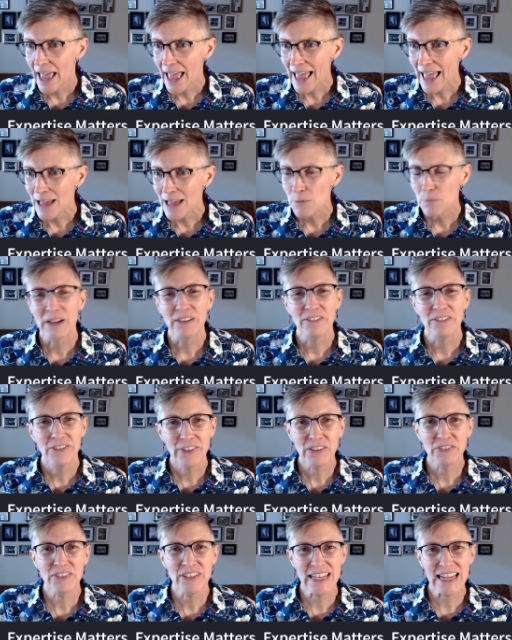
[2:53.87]
But
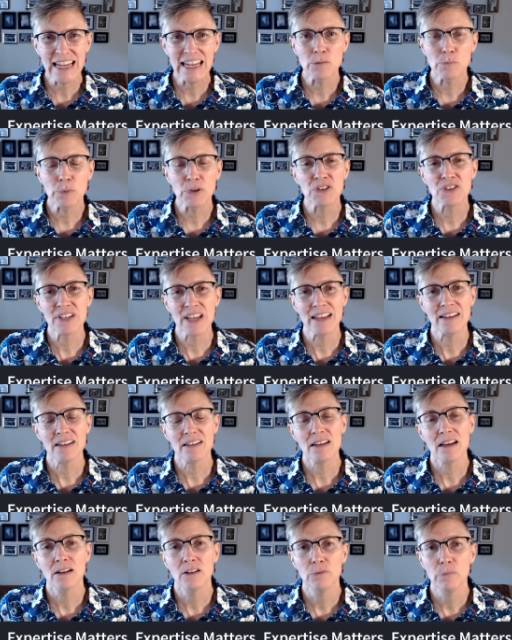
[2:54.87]
15%
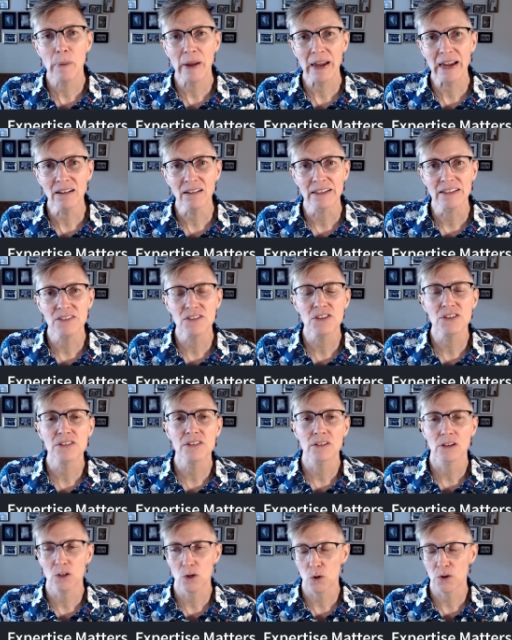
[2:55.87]
of parents,
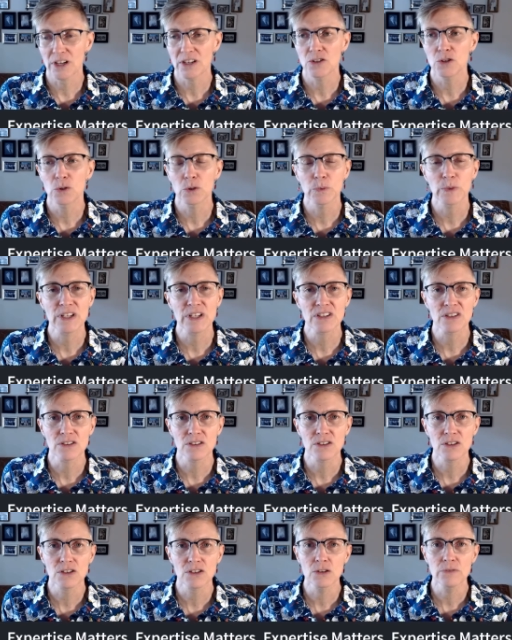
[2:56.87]
according to a recent
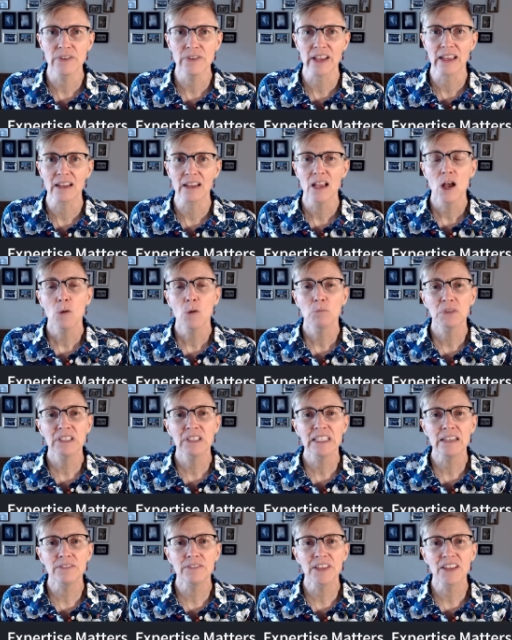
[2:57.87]
survey, believe
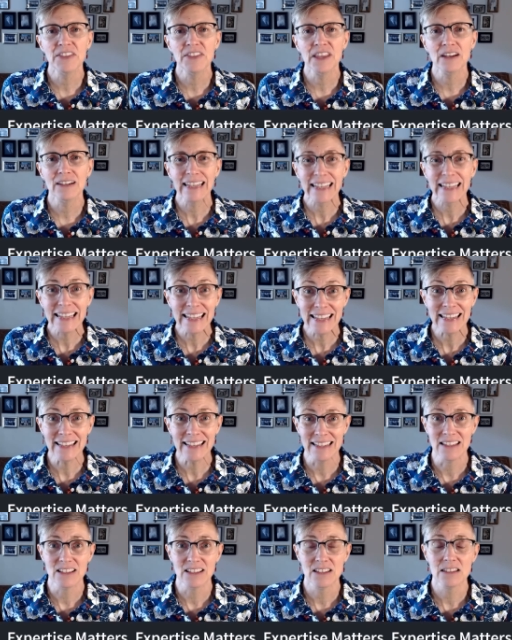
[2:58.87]
that there
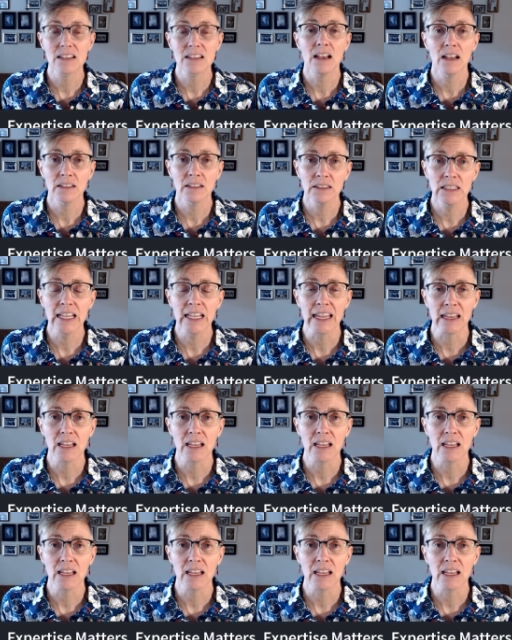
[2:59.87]
is a link